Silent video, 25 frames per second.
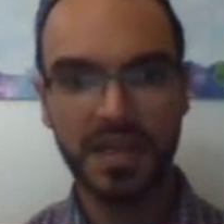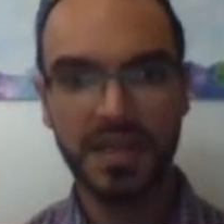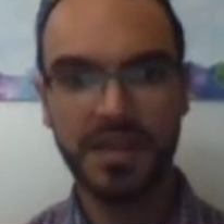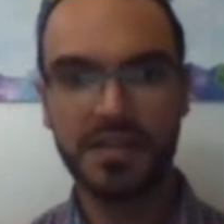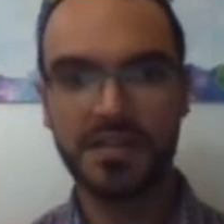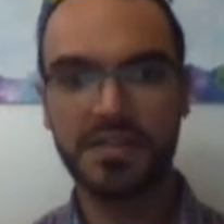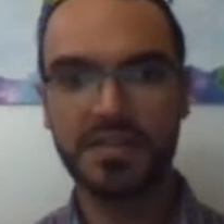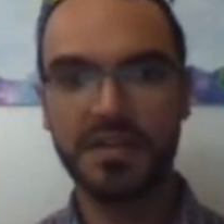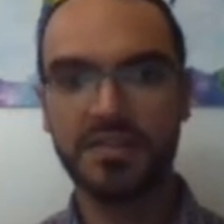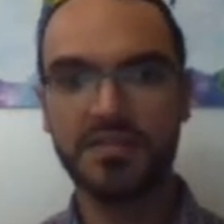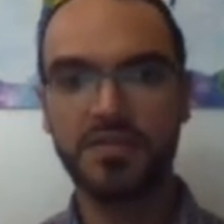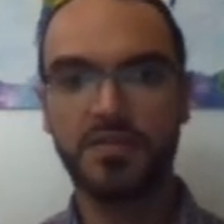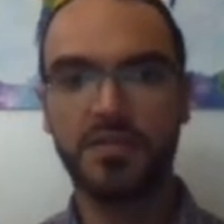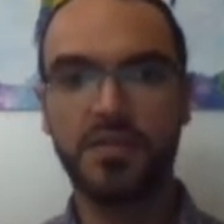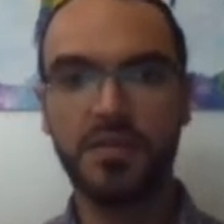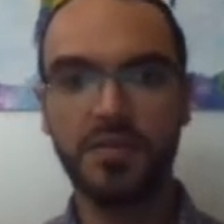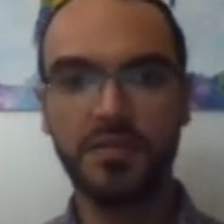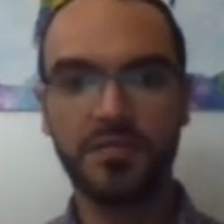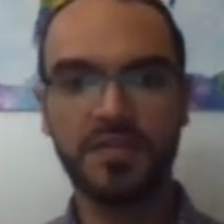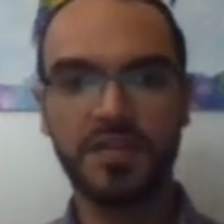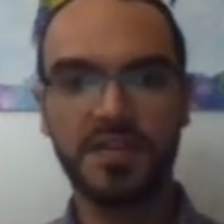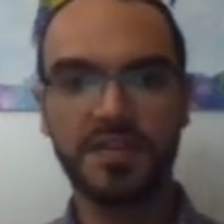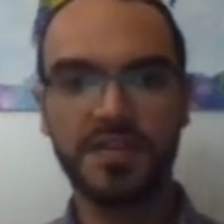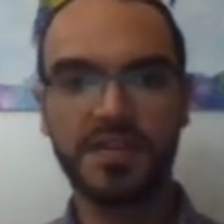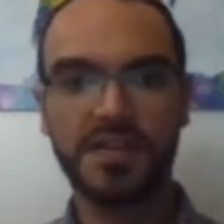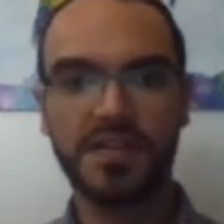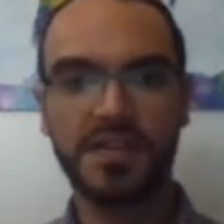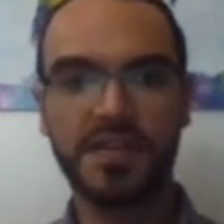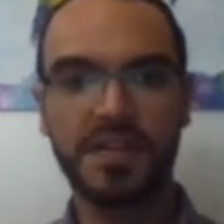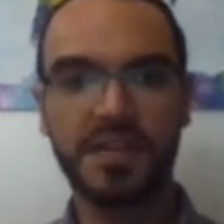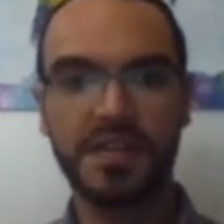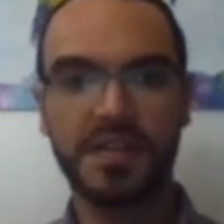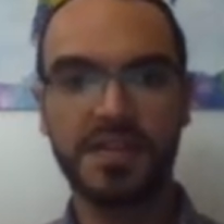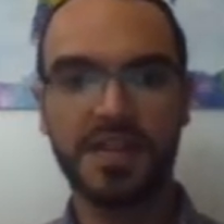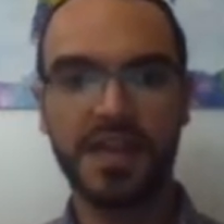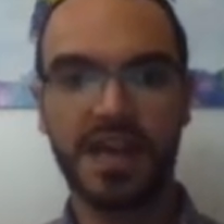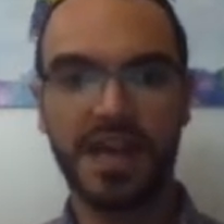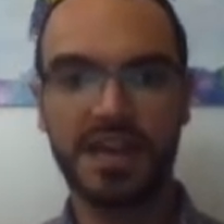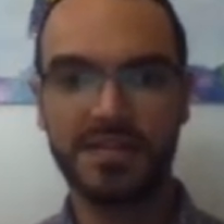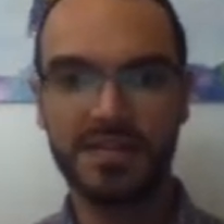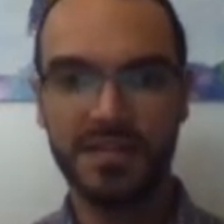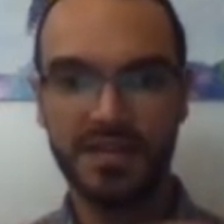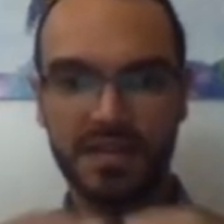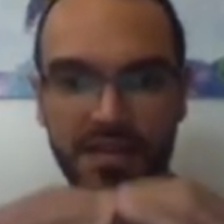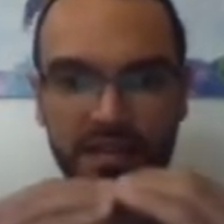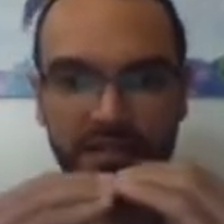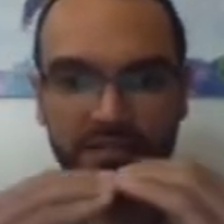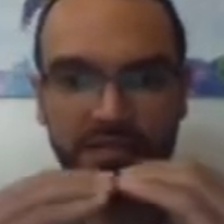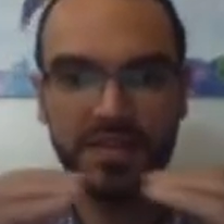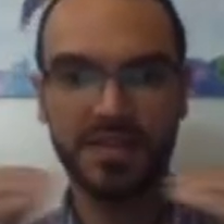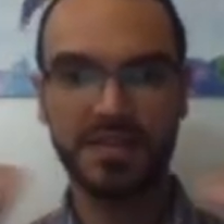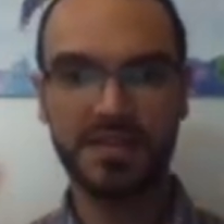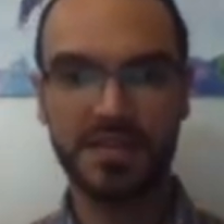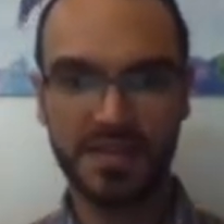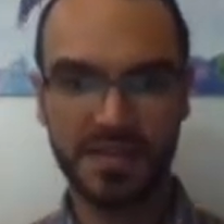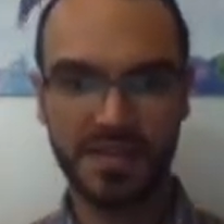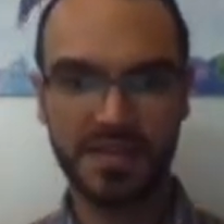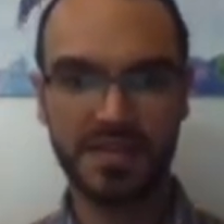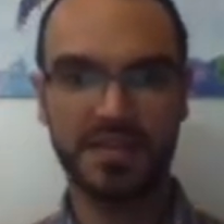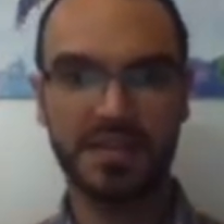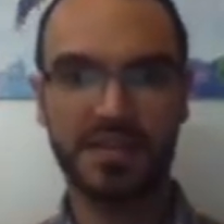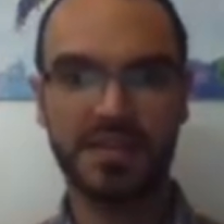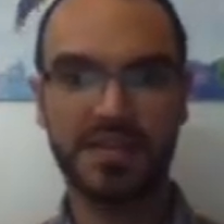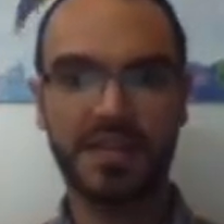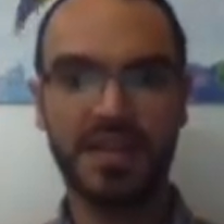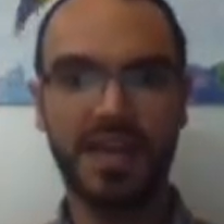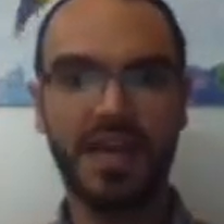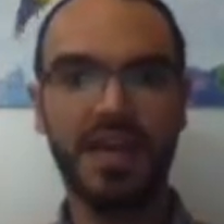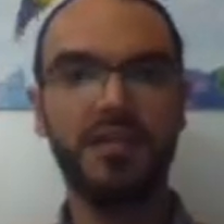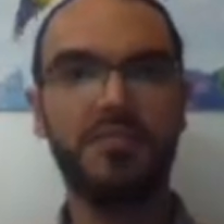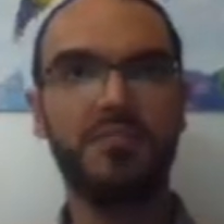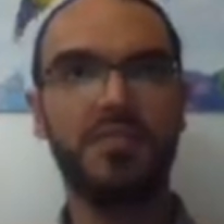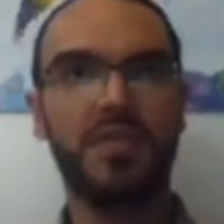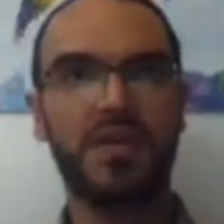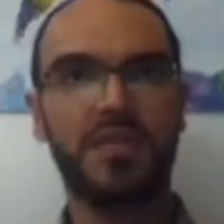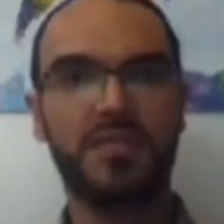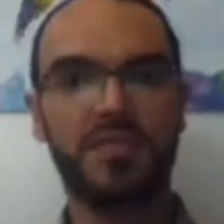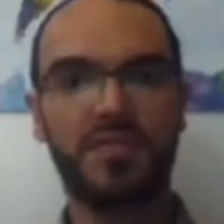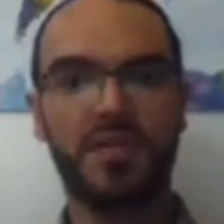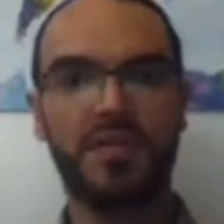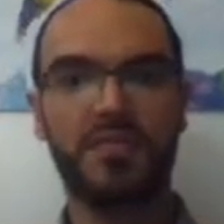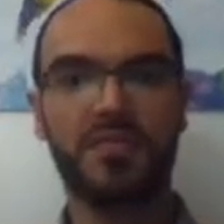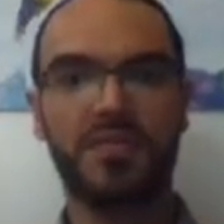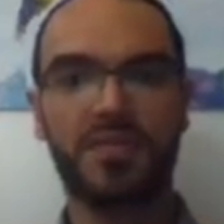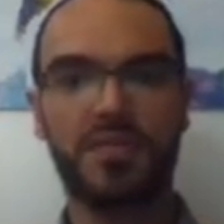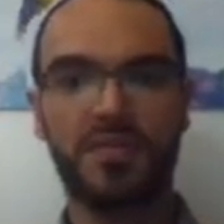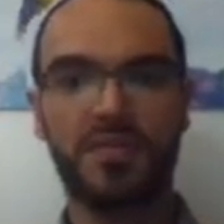is that all vertices at a given distance m from the